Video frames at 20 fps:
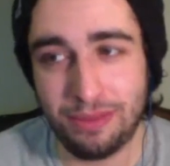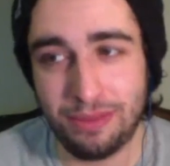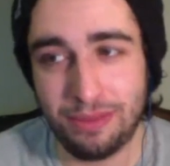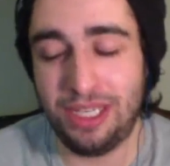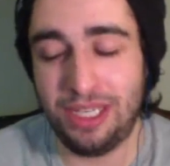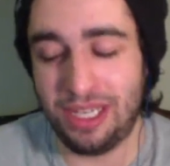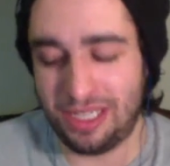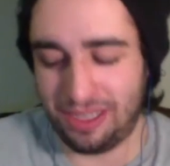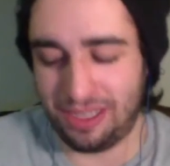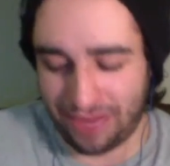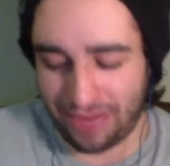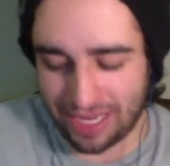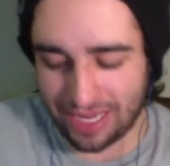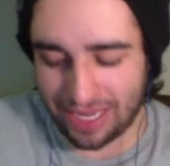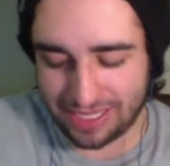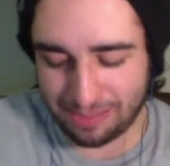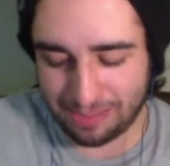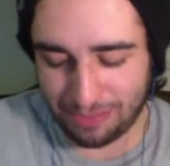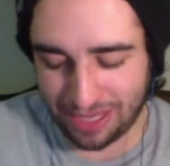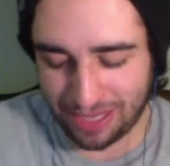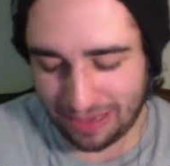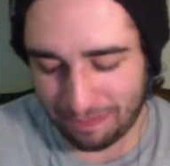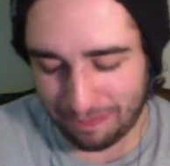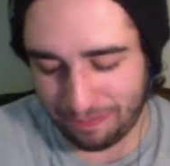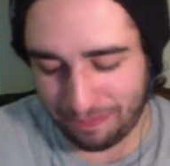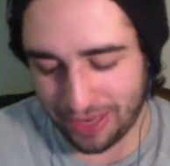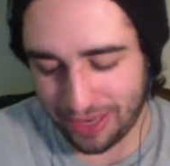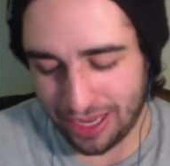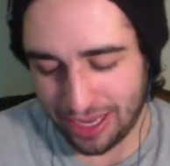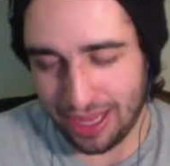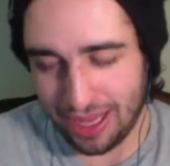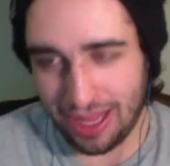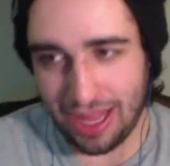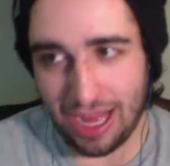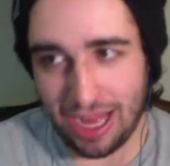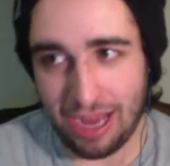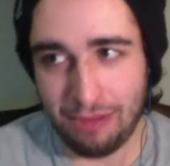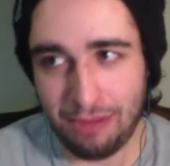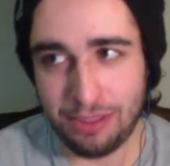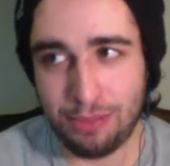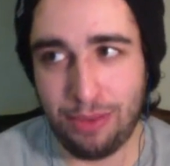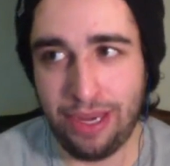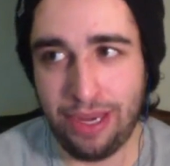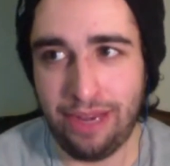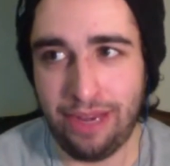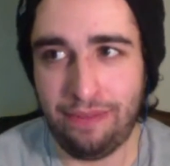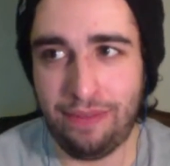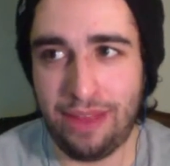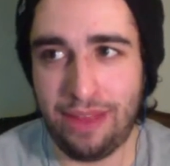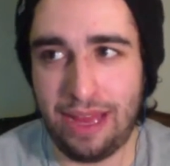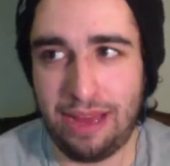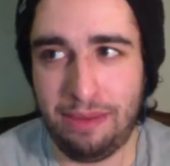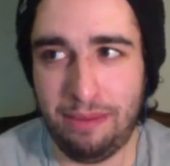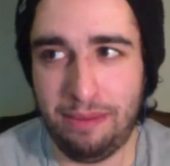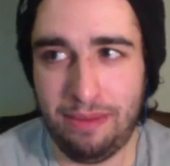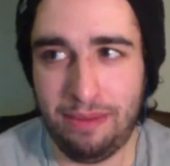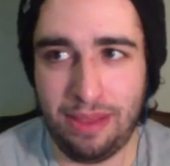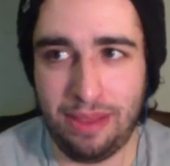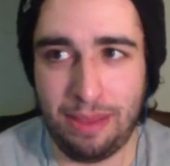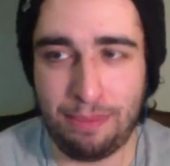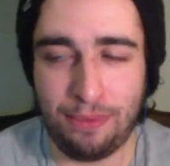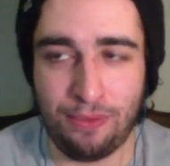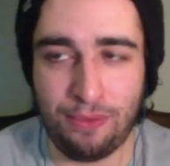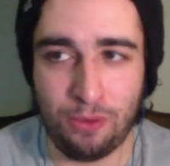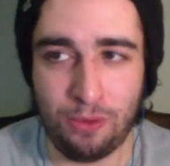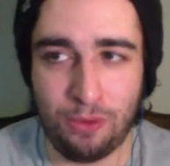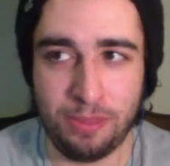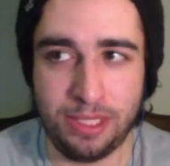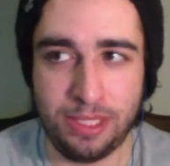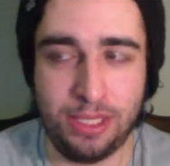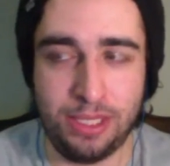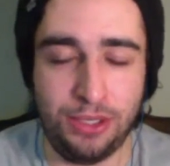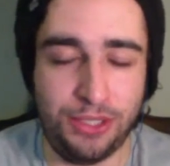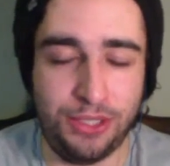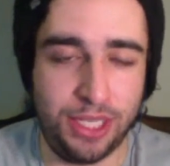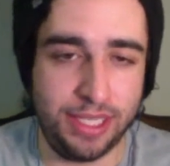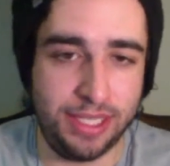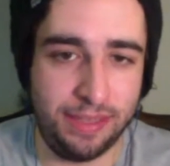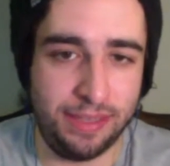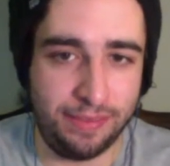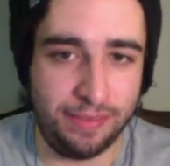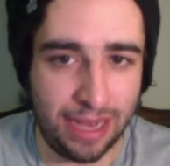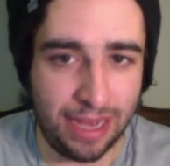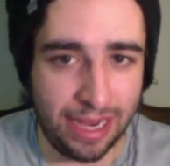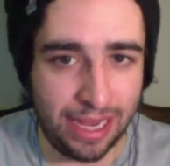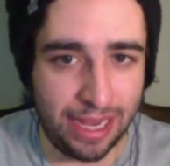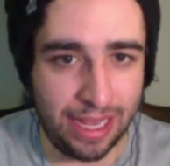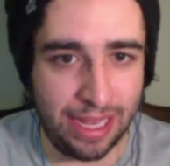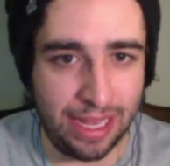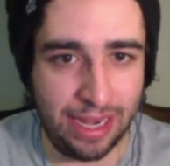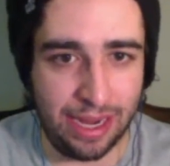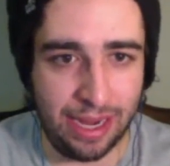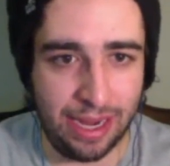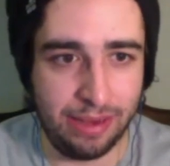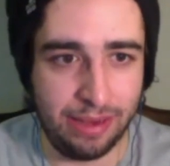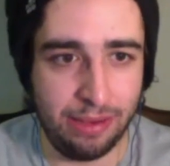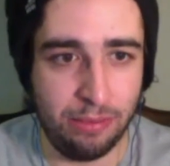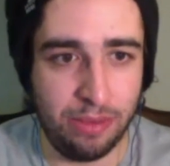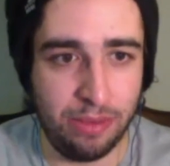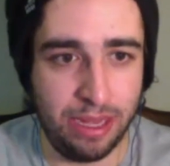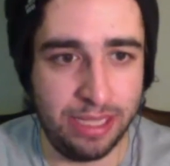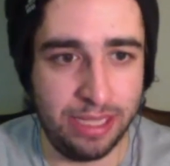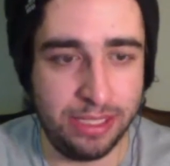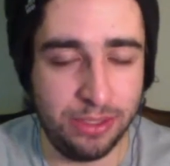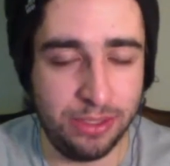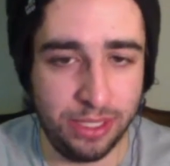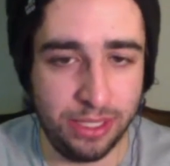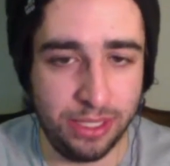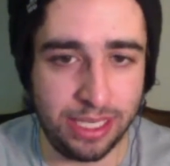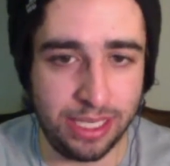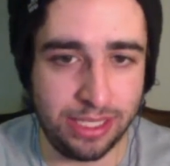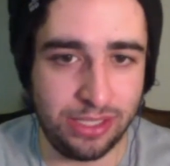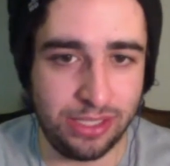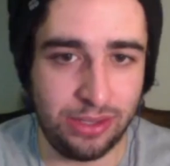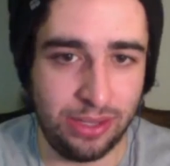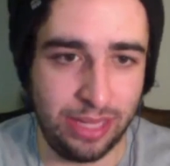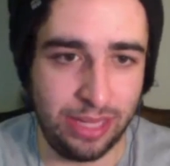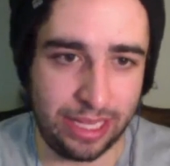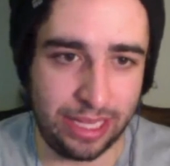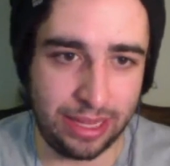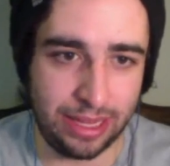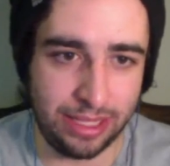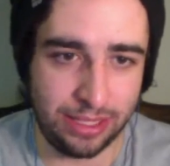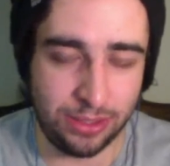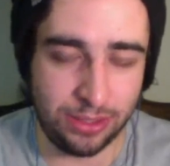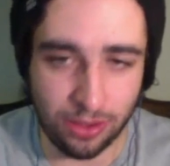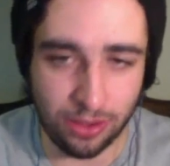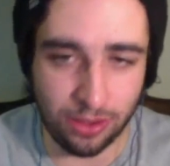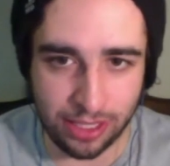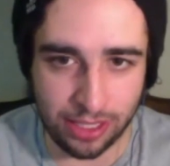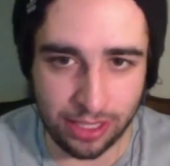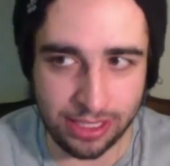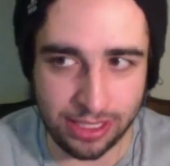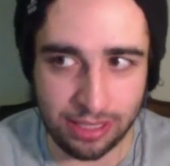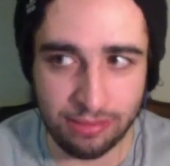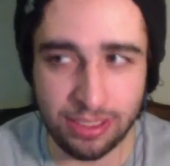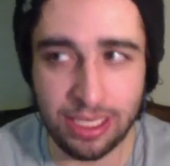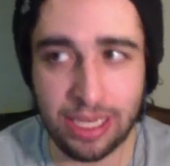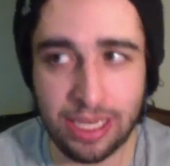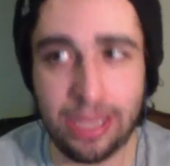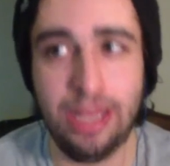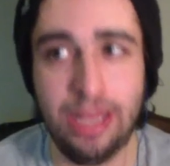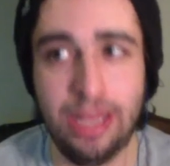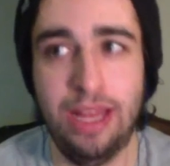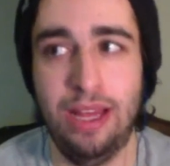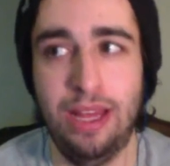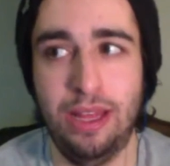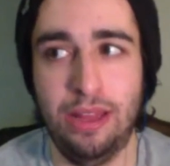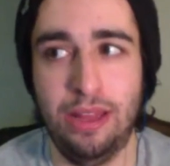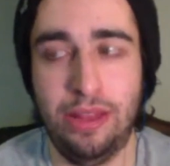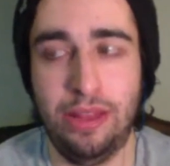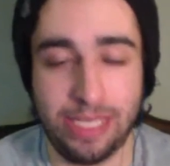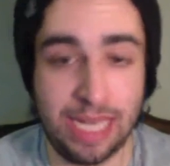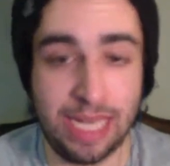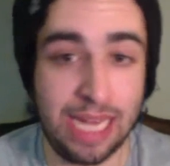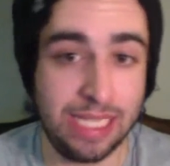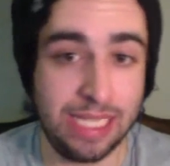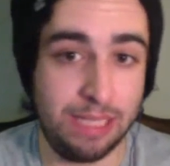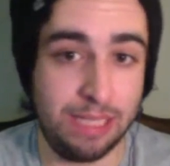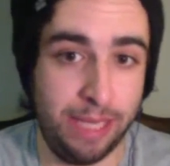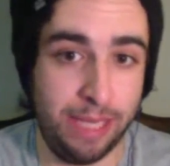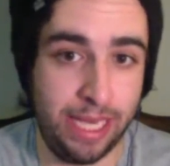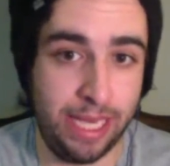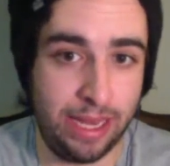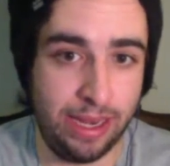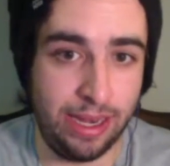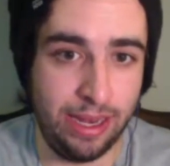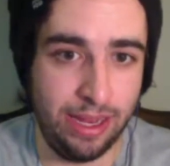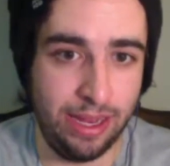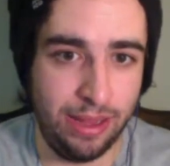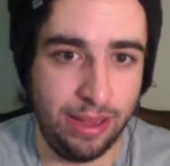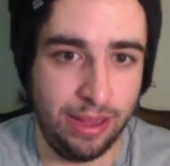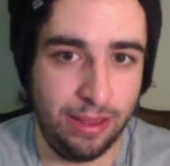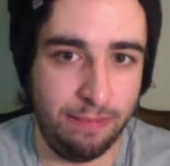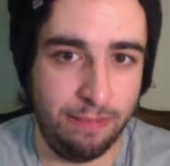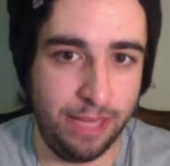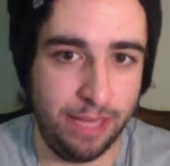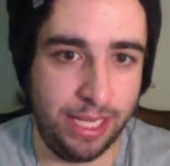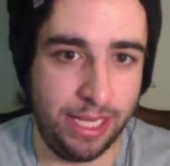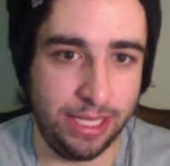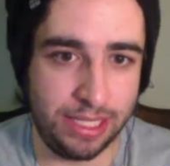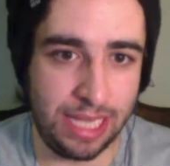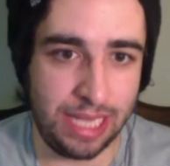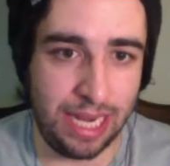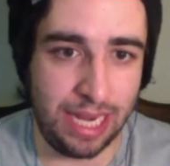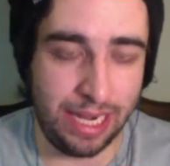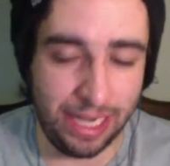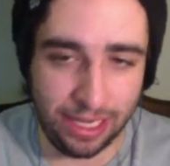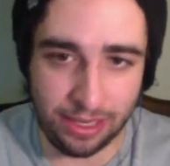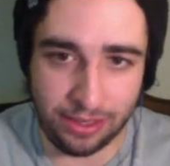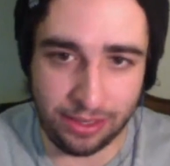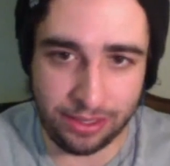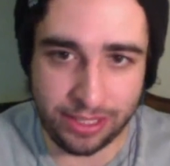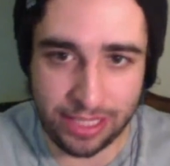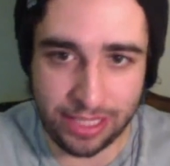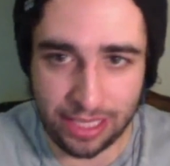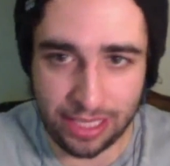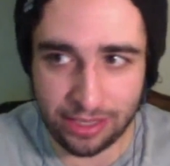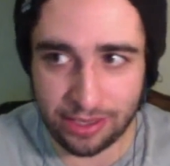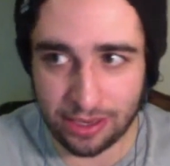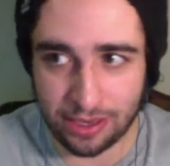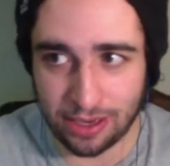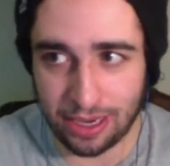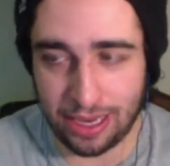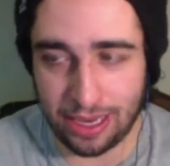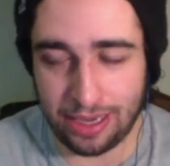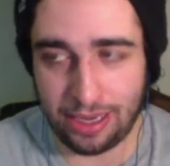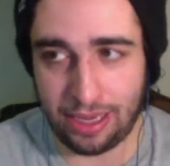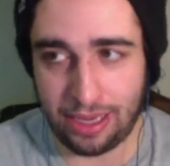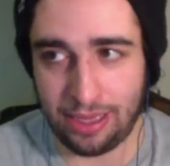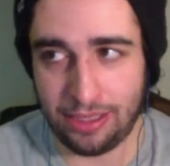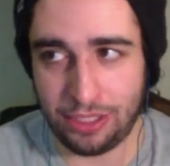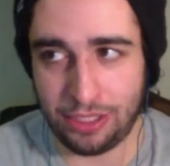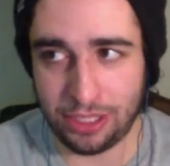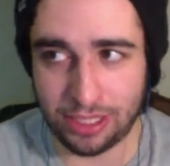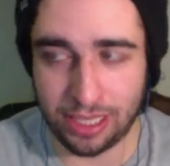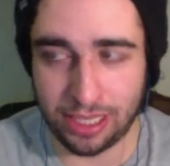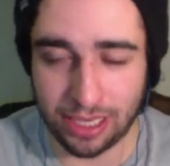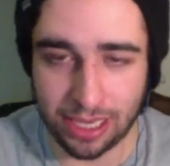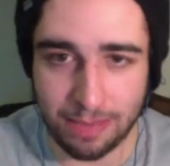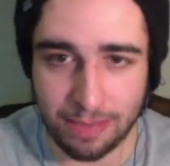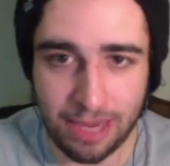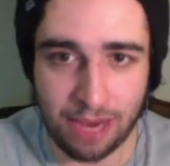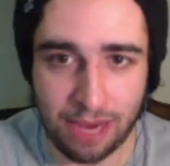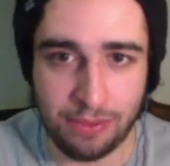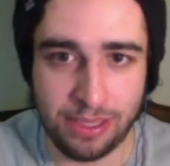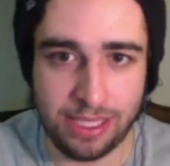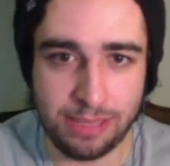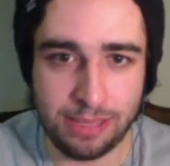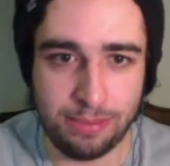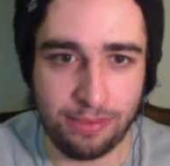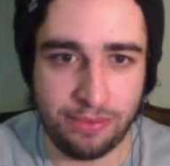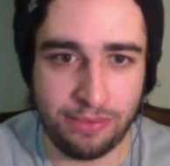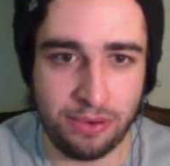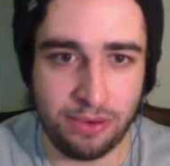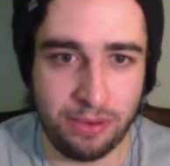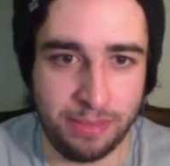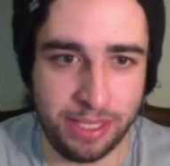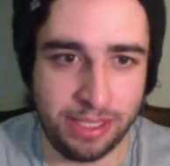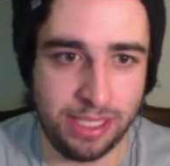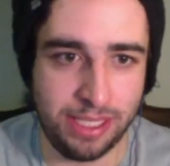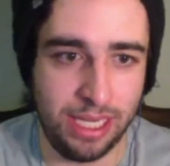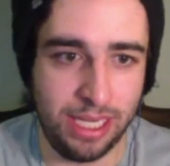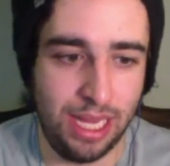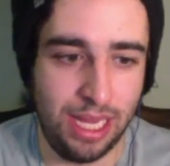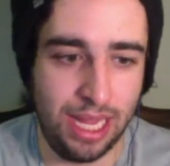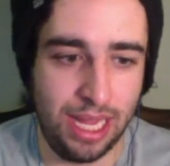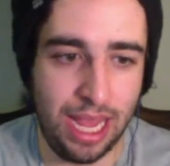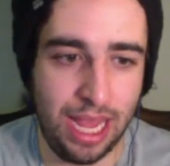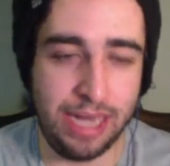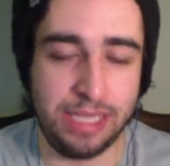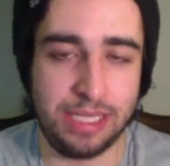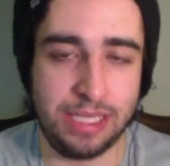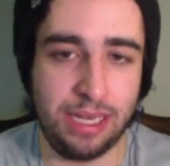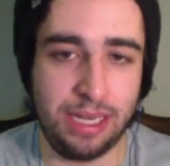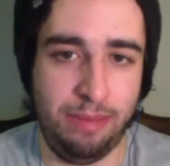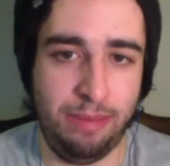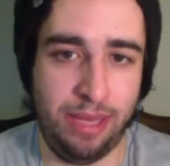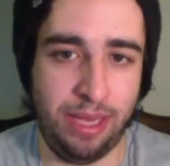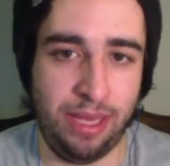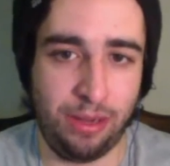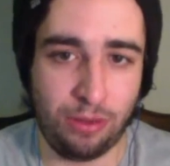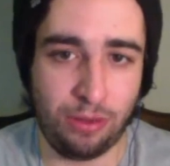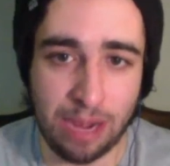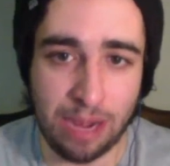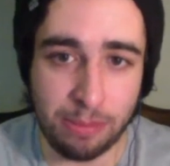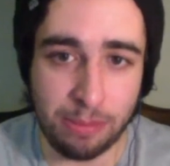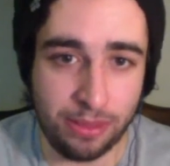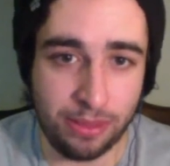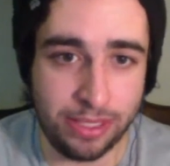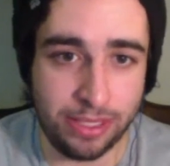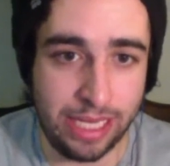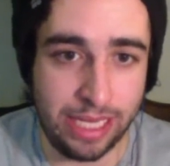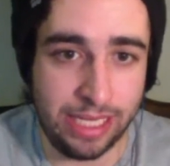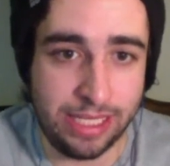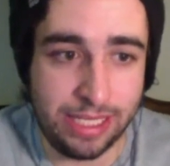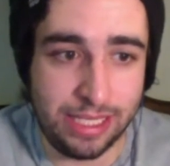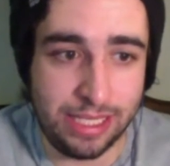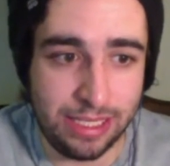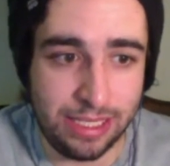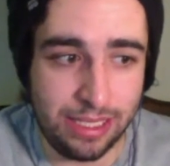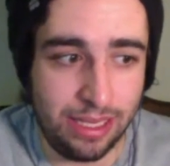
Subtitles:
does advance. But I was waiting for that performance to justify it. And as soon as I saw like the song list, I was like, this has to be it. Because I didn't understand her and she's going to come out with this performance and it's going to be incredible. It's